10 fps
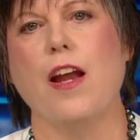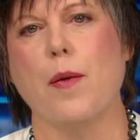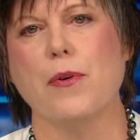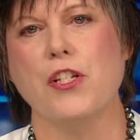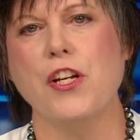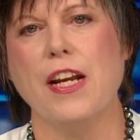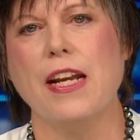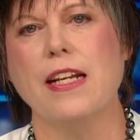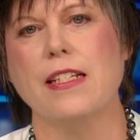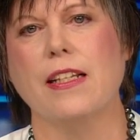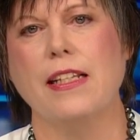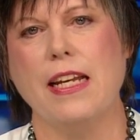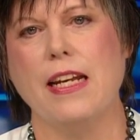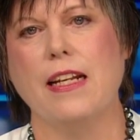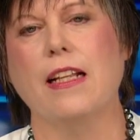the opportunity to
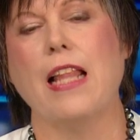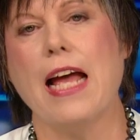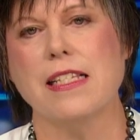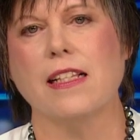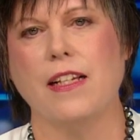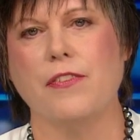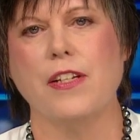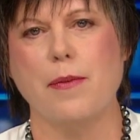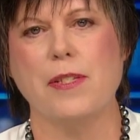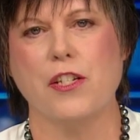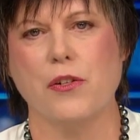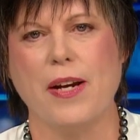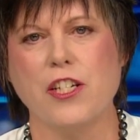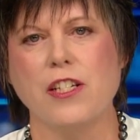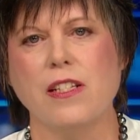lead glass cliff type
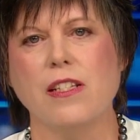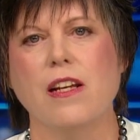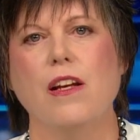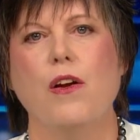situations